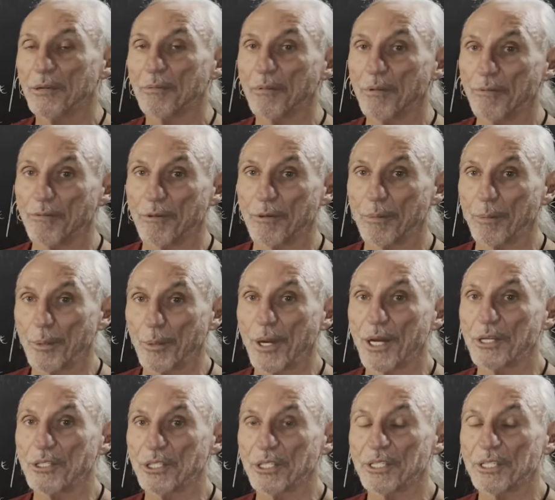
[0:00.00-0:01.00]

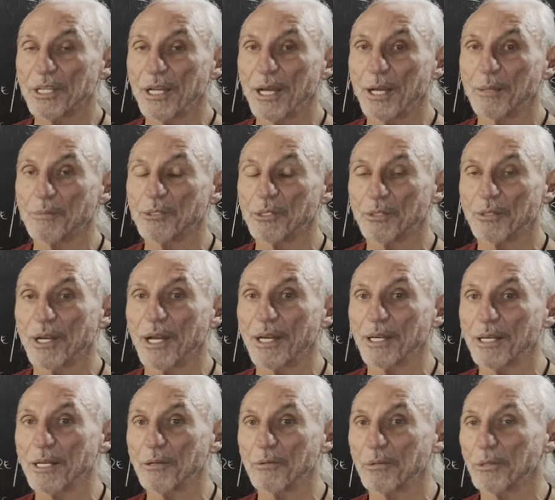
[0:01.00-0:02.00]
Reverberation times are not
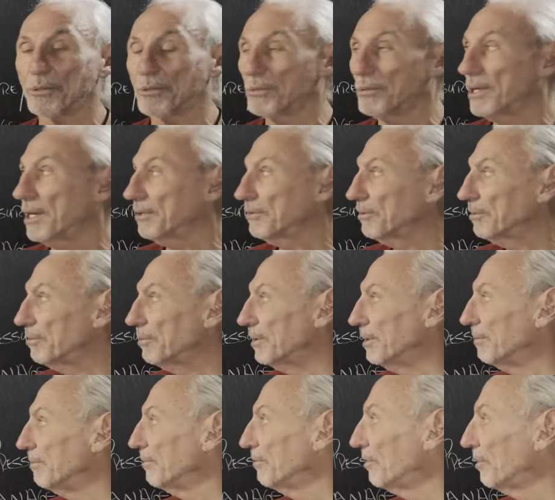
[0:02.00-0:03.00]
equal throughout the
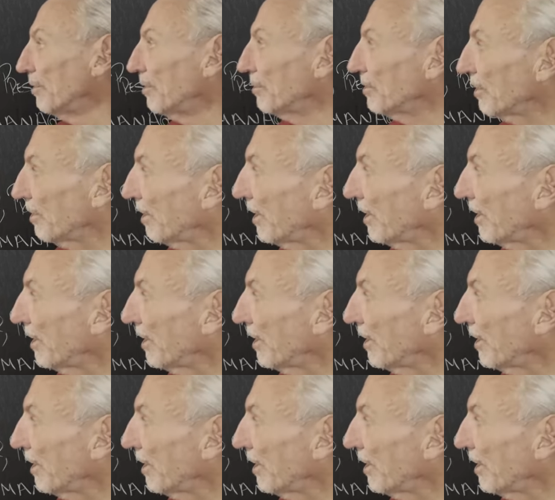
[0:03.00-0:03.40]
room. So there's a